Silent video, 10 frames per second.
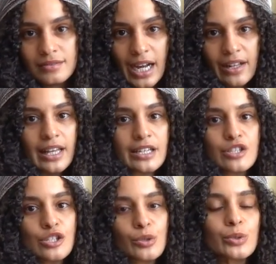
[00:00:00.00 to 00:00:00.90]
kind of like
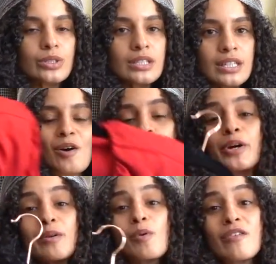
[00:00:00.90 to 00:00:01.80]
soon, or put
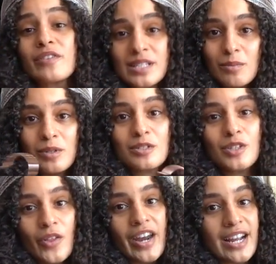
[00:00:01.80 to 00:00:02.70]
it more visible
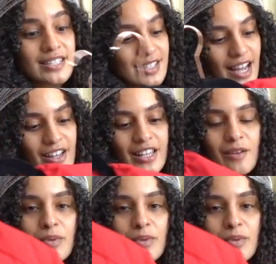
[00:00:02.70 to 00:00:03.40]
so that I style it,